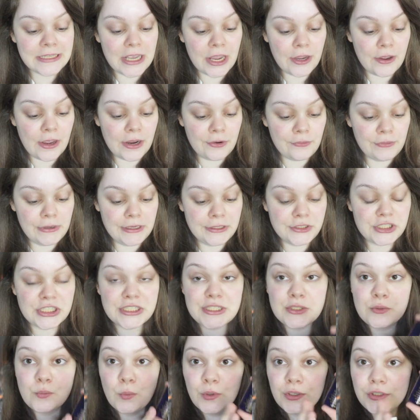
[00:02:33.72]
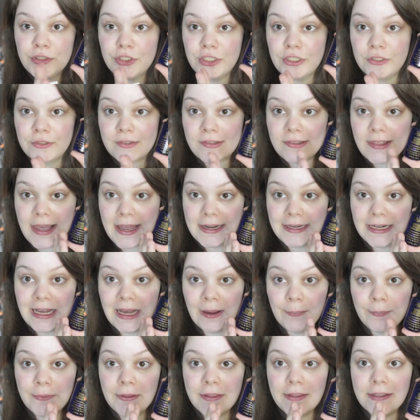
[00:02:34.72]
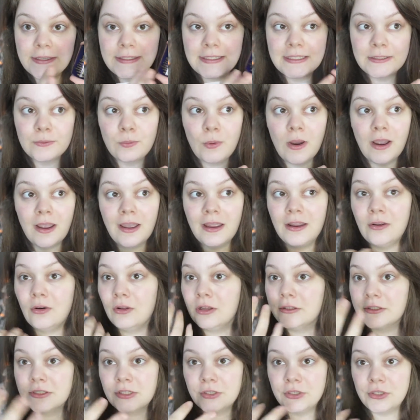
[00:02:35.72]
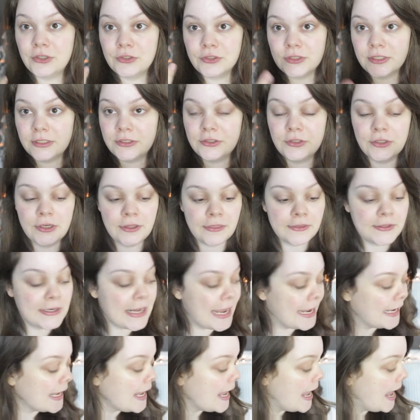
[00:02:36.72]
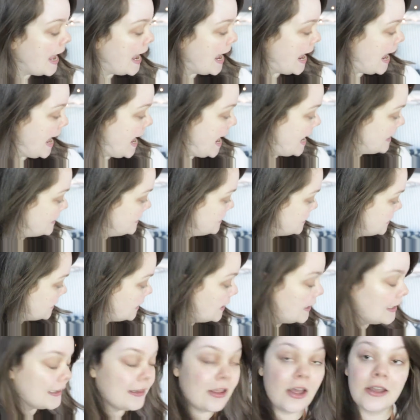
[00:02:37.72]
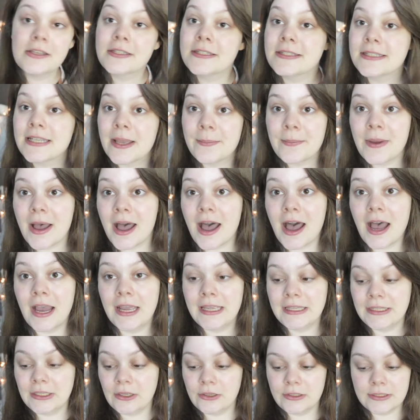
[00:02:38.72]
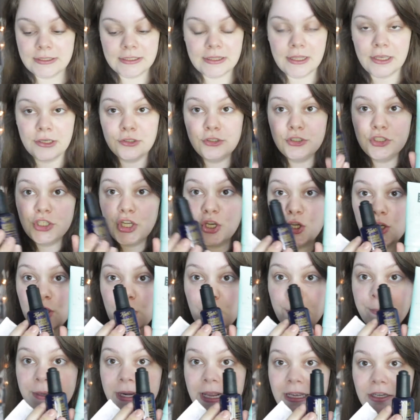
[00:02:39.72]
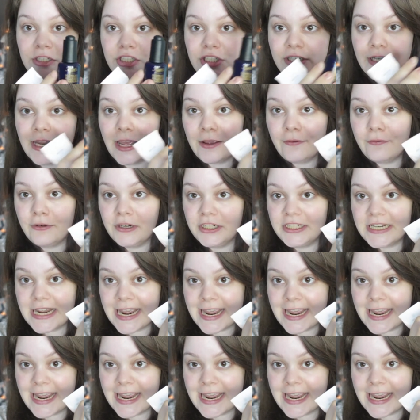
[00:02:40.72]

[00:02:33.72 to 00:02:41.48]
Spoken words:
so I really just want to use that up. This is why I also use it during the day, and last summer I used those two in combination every